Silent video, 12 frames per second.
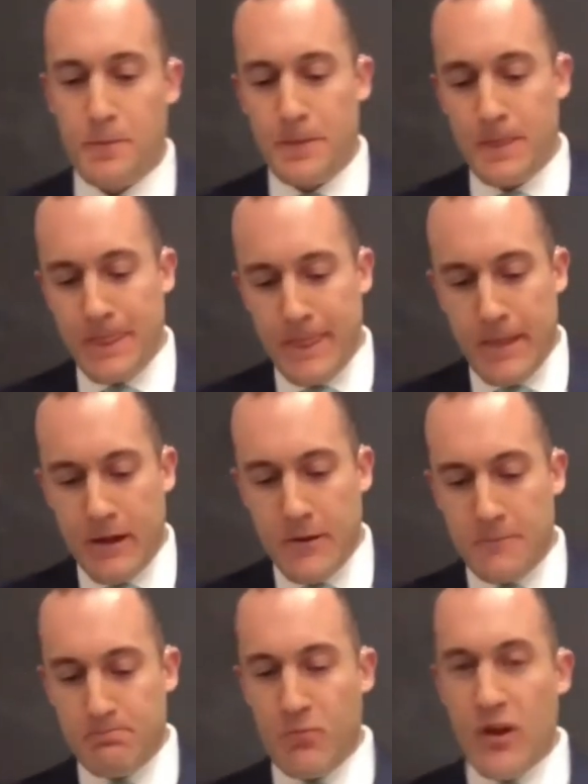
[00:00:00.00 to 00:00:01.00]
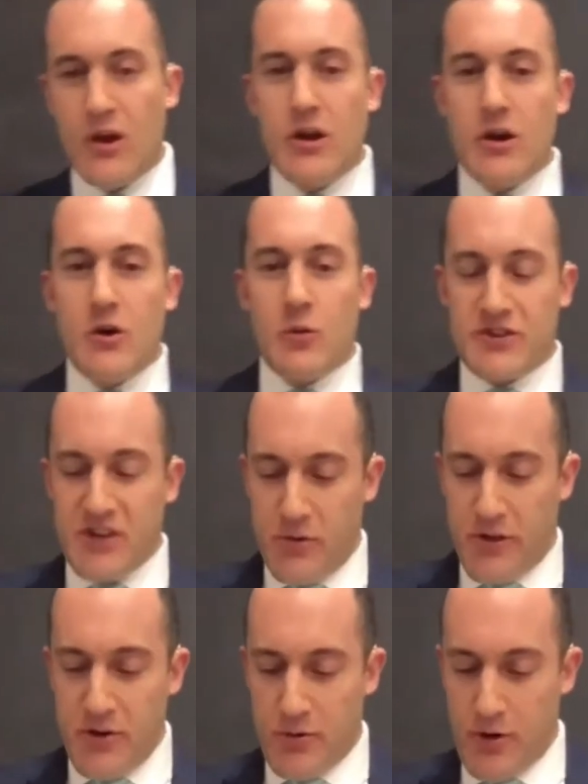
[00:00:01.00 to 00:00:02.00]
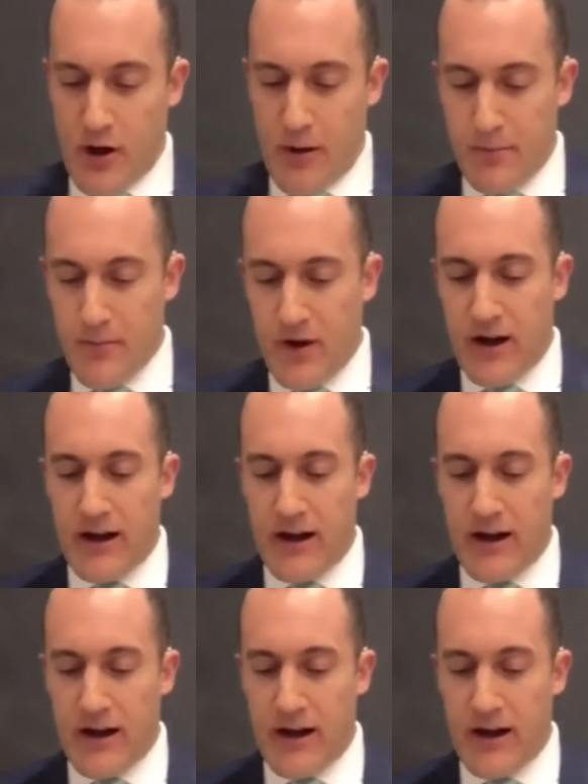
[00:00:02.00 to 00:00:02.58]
We'll start with you, Aram.